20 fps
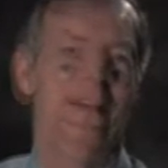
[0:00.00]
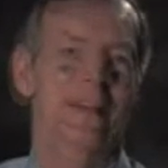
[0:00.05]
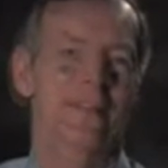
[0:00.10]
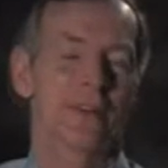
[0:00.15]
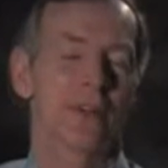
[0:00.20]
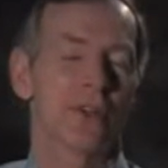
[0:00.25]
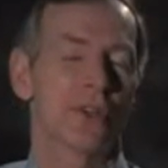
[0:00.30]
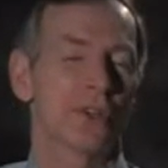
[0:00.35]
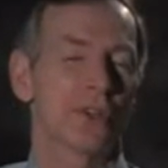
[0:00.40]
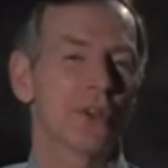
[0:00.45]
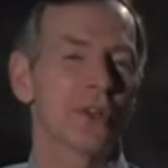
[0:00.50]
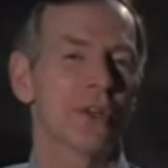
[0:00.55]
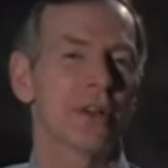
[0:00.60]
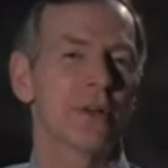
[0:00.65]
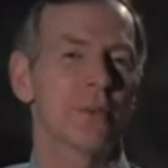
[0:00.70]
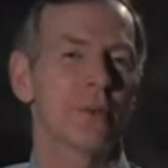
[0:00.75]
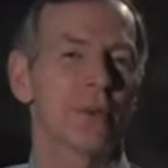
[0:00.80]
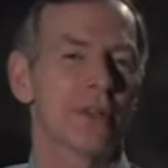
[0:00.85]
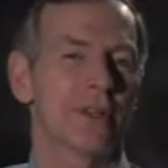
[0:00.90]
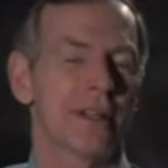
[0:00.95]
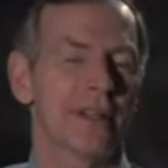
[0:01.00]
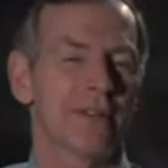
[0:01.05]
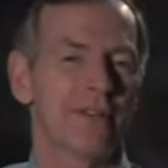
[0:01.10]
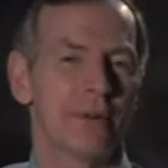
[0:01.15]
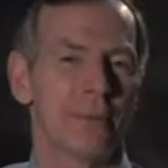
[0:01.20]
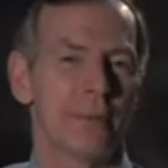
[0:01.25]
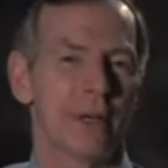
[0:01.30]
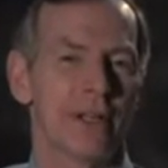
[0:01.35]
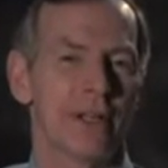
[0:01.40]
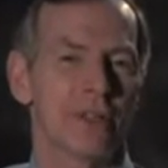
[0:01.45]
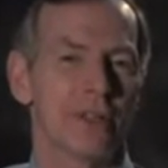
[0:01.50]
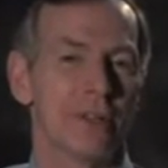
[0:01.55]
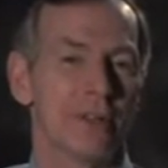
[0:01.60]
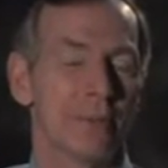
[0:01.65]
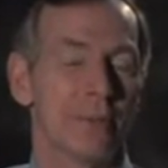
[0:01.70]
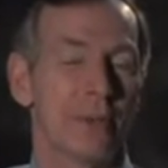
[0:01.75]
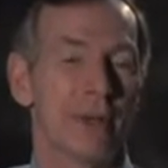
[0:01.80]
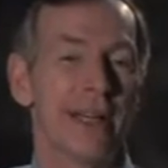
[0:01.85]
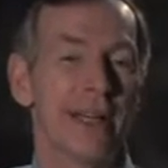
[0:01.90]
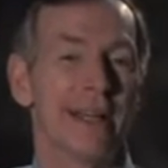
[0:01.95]
Of concern with inflammation of
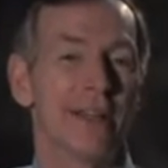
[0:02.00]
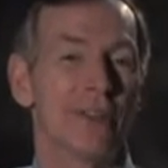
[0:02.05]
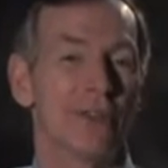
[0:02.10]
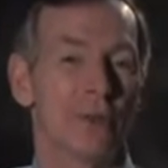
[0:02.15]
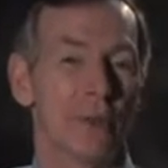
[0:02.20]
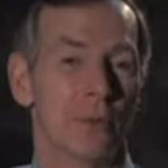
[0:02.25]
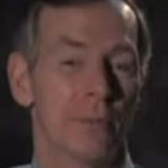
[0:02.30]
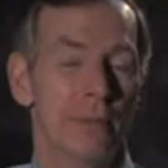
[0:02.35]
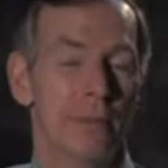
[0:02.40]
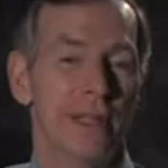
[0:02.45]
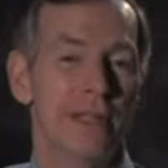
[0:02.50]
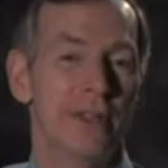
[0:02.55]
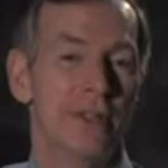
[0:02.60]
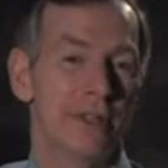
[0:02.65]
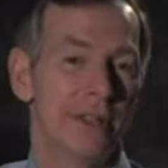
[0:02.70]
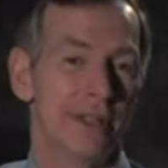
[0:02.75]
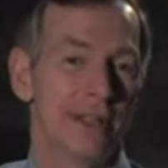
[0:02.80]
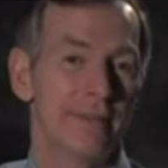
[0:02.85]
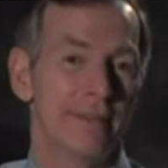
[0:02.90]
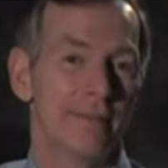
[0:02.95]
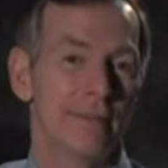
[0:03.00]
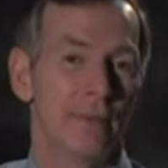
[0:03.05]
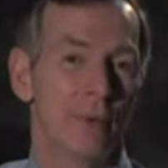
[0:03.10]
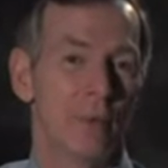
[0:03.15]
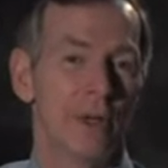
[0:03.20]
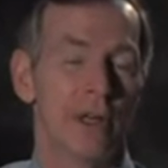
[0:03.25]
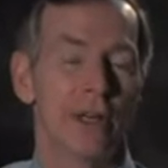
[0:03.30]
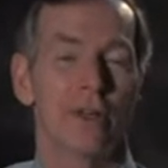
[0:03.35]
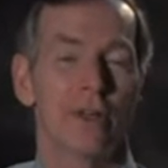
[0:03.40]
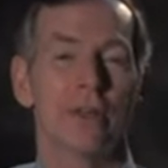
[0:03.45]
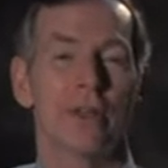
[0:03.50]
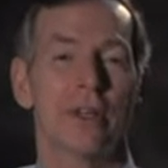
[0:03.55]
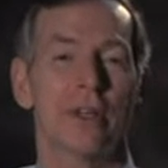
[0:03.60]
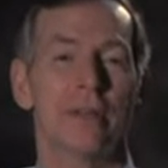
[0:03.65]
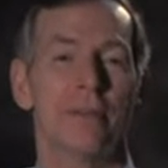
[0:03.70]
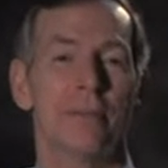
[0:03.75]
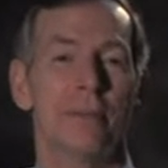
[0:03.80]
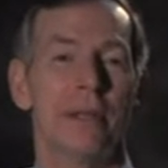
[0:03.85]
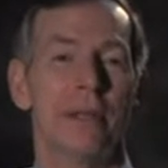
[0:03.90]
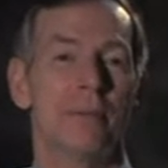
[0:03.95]
the brain is obesity. We know
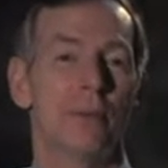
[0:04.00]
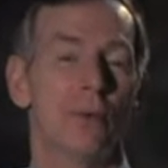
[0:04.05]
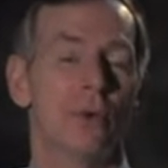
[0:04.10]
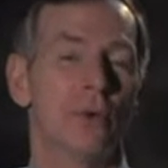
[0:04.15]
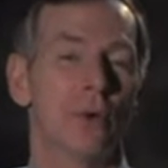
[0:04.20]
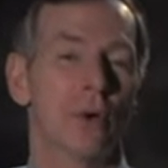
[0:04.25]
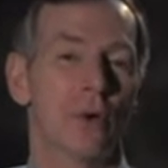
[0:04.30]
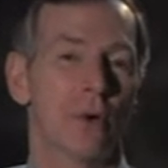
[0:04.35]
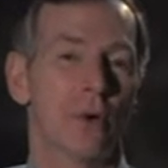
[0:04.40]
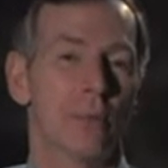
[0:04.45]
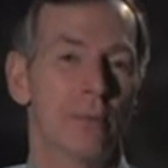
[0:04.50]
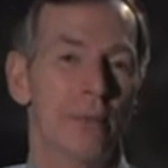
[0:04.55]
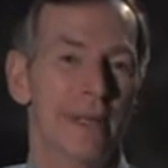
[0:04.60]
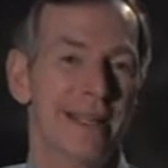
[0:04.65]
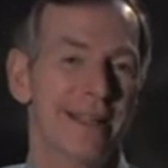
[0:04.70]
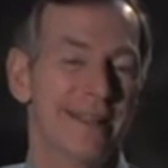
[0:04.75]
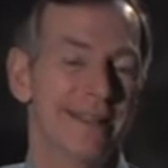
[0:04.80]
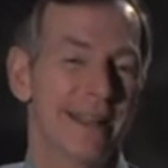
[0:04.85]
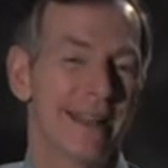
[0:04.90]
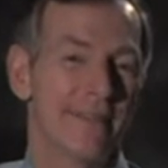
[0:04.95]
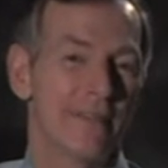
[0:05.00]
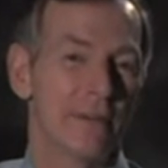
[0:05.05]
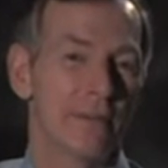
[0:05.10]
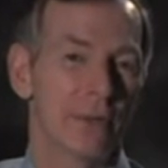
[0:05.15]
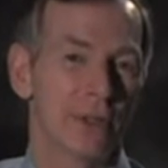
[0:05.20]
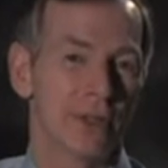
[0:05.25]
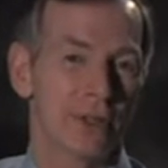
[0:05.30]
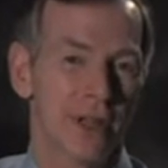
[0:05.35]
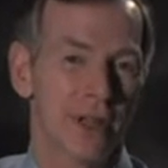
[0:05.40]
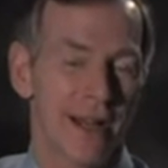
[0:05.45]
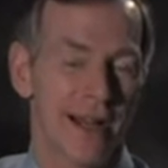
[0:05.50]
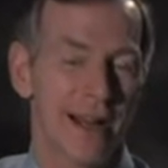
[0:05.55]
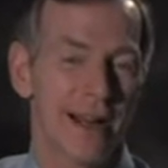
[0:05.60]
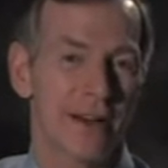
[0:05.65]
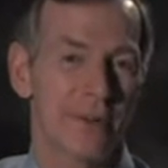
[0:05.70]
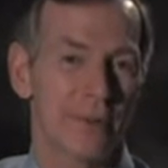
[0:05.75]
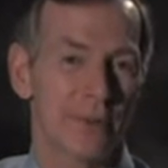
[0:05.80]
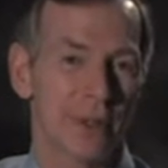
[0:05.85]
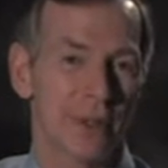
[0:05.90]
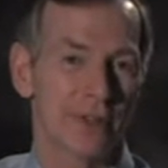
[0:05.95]
that people who are obese have a much
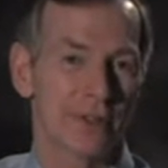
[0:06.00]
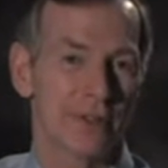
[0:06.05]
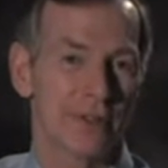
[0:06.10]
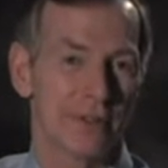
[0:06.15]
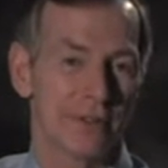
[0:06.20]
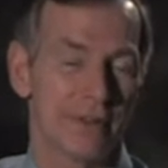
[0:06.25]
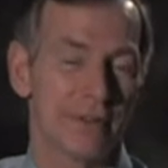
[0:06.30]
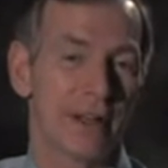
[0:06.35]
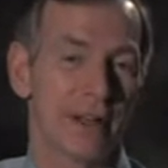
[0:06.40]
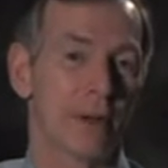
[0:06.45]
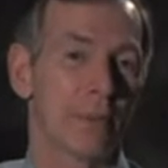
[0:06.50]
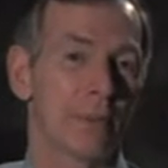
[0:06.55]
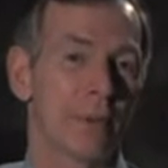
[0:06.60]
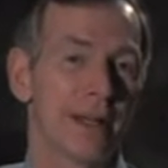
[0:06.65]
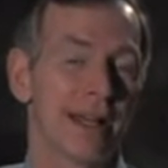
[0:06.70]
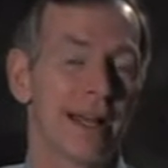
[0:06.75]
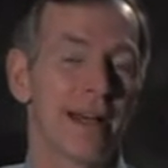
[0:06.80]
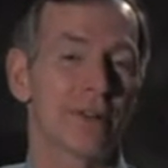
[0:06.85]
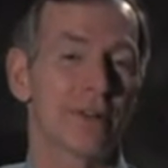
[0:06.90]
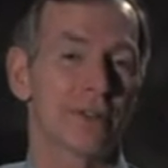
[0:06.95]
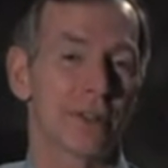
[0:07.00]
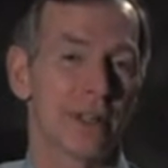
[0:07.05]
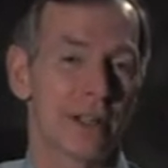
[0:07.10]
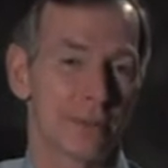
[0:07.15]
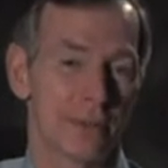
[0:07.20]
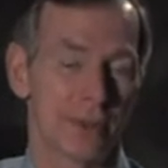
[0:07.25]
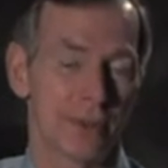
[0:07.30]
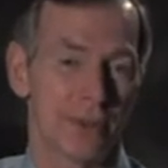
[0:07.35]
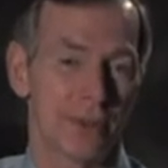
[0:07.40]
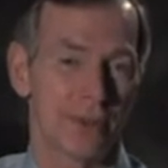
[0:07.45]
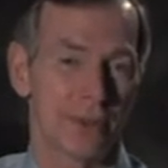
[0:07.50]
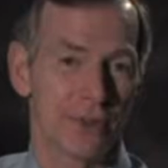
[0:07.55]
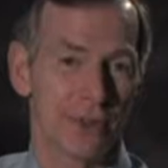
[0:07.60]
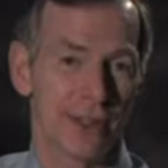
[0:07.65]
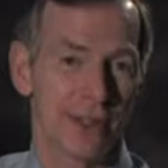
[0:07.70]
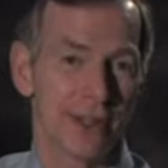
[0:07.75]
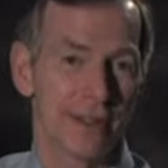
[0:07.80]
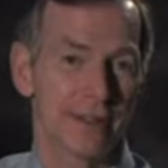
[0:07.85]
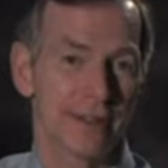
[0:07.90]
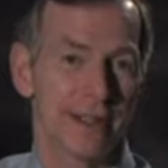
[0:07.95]
higher risk of developing Alzheimer's
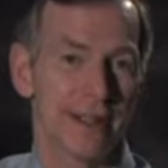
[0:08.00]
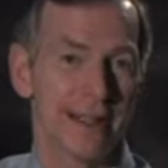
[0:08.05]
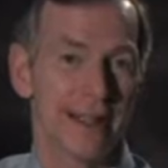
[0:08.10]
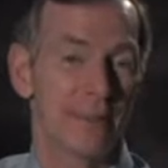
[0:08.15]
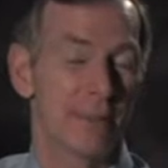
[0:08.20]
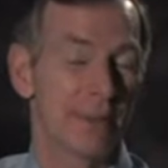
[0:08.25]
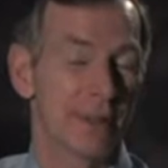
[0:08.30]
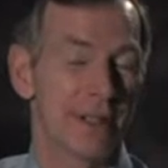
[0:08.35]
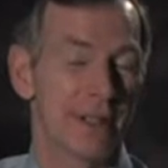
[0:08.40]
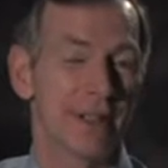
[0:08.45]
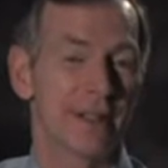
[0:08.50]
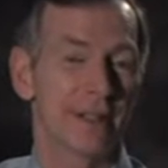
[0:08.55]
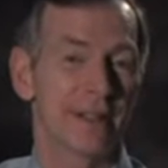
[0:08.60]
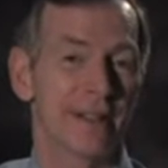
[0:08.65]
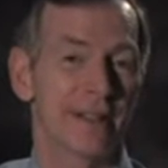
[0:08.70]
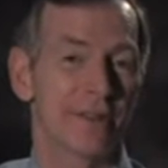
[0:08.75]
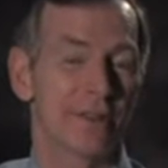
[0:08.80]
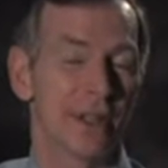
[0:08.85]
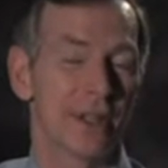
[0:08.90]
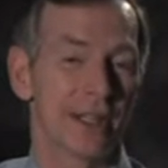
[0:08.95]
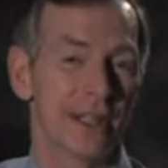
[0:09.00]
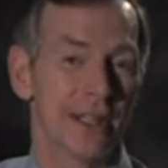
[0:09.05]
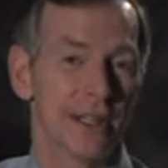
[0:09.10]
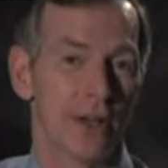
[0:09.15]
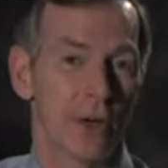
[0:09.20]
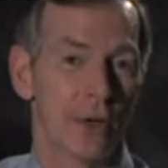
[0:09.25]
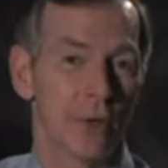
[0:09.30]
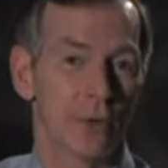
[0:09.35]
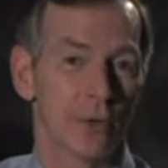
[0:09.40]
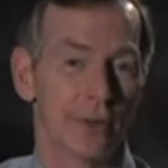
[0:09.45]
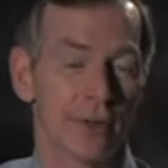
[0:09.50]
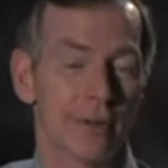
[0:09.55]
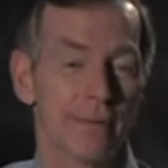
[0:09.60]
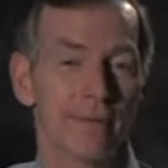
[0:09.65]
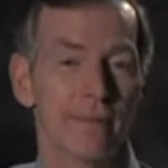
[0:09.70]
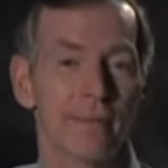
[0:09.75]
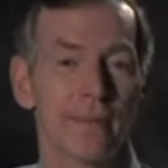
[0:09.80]
disease, particularly as they get older.